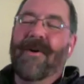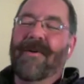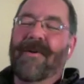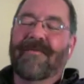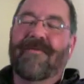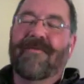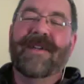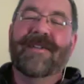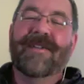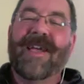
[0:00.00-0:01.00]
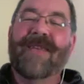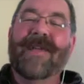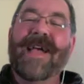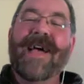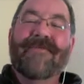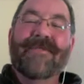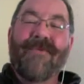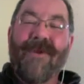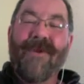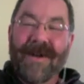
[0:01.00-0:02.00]
You are free to say
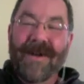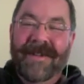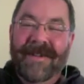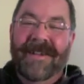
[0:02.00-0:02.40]
whatever you want.